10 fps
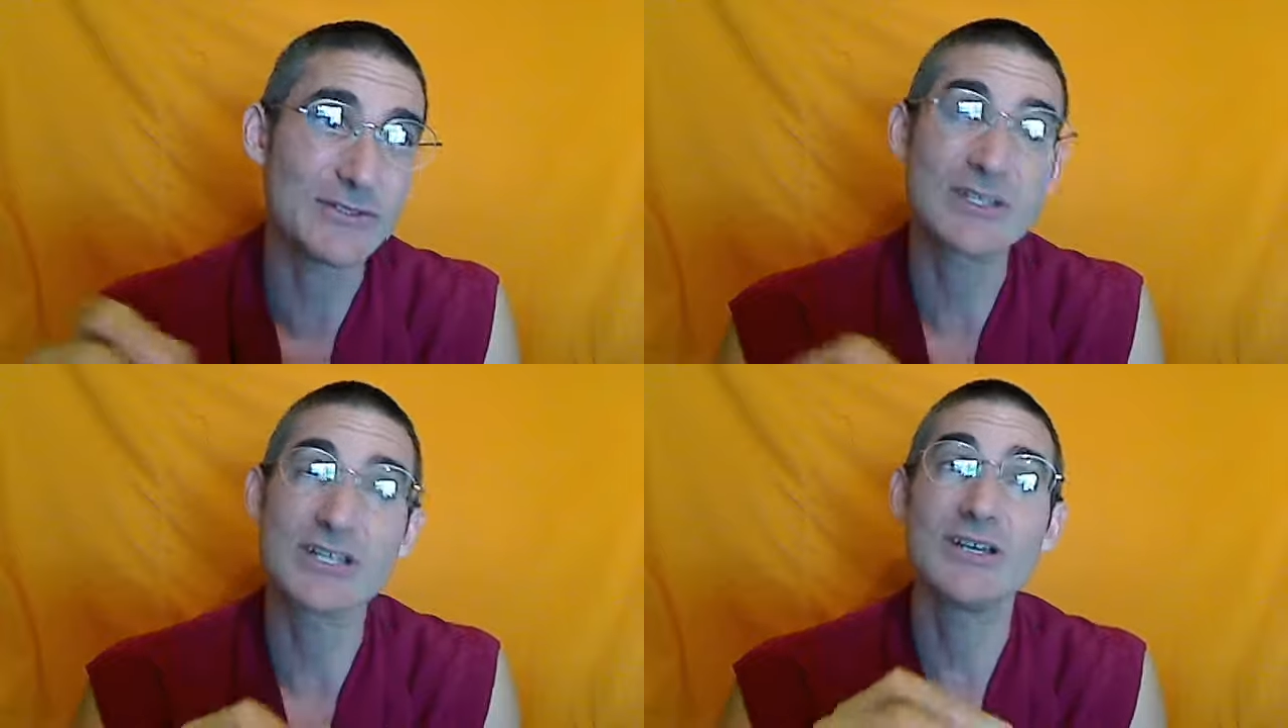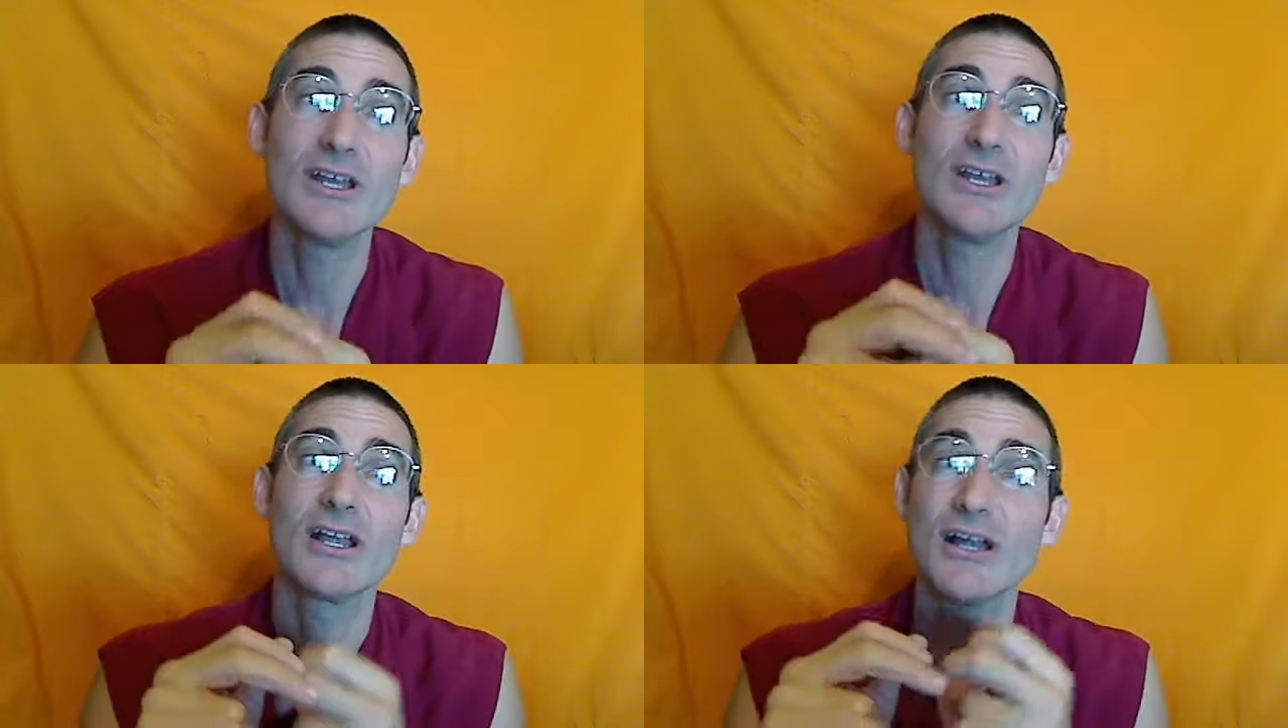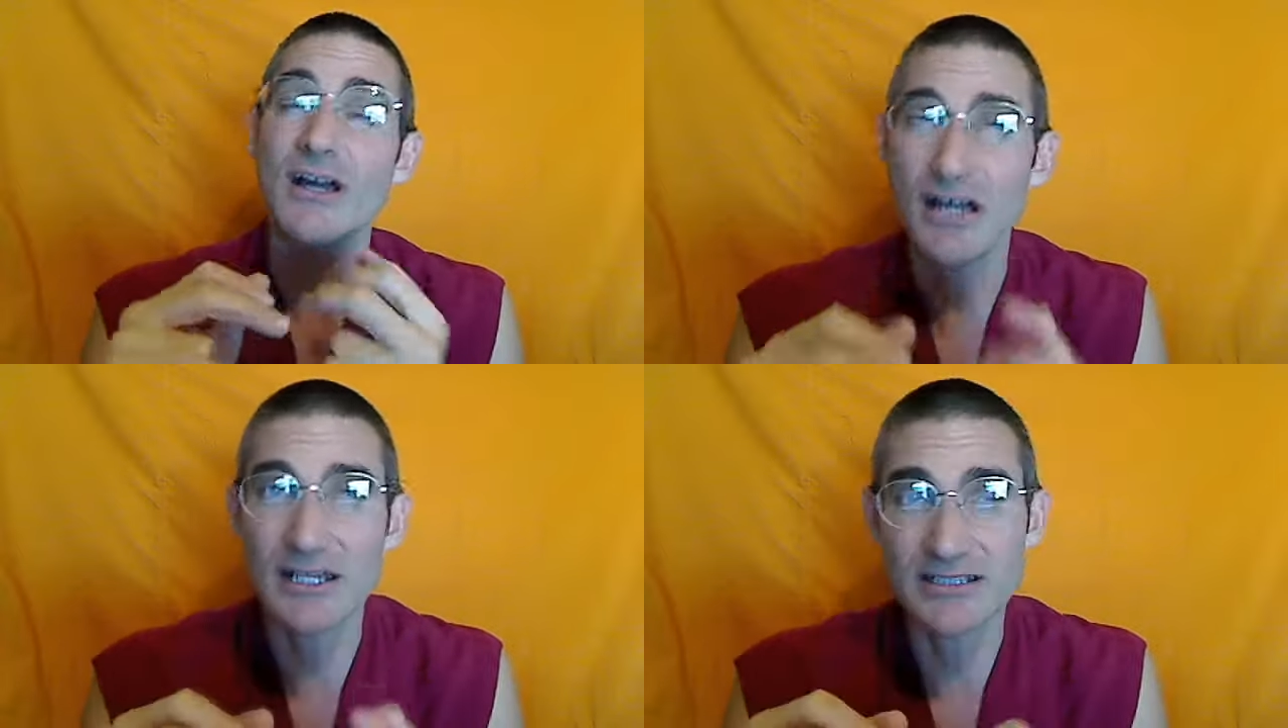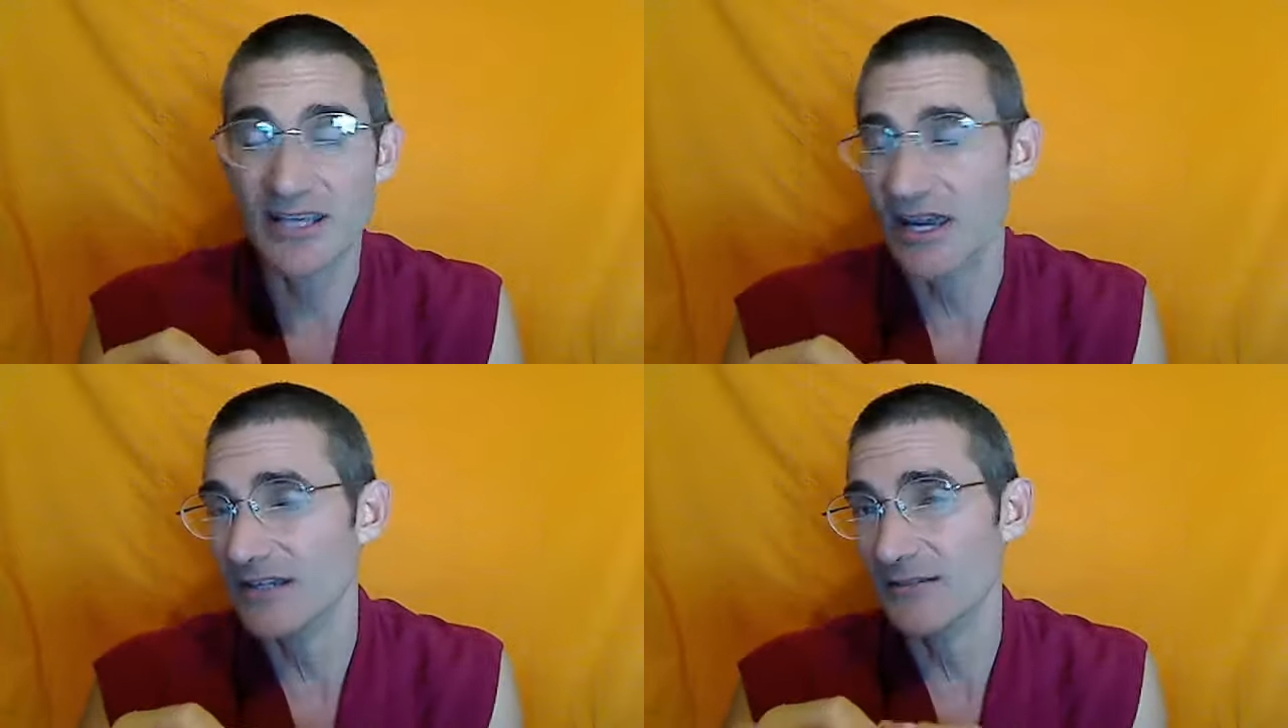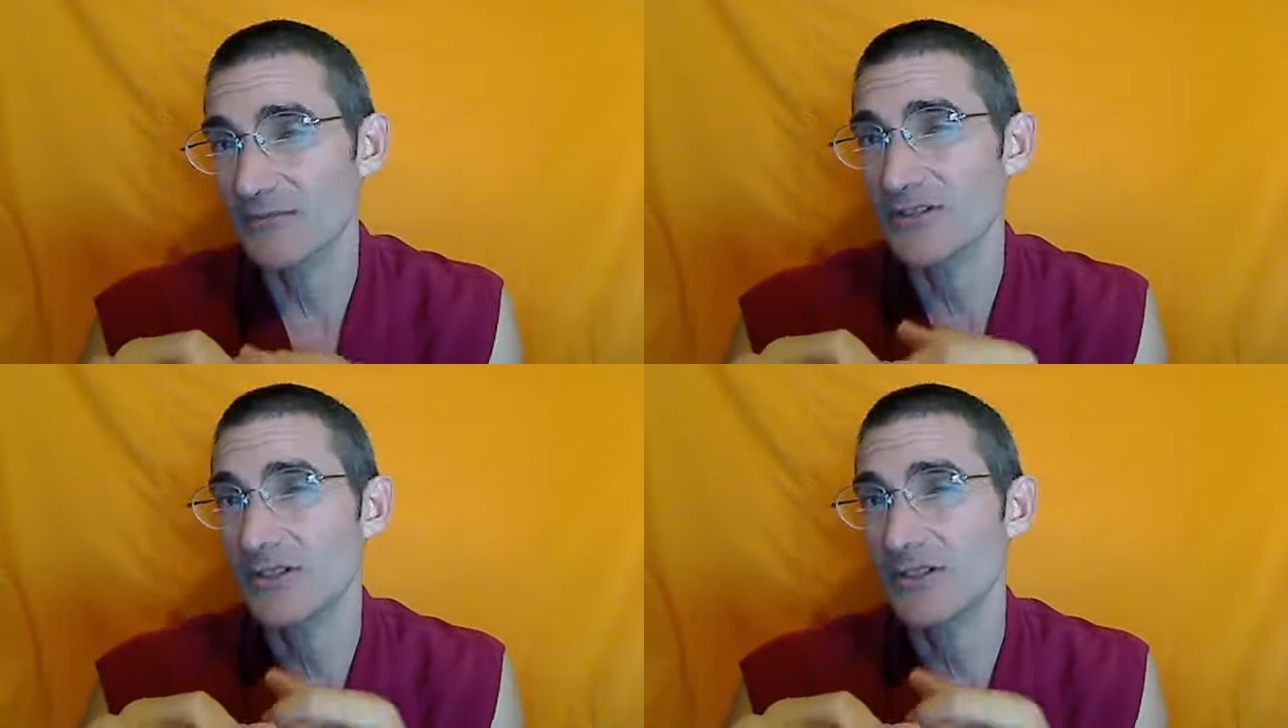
and you can contact him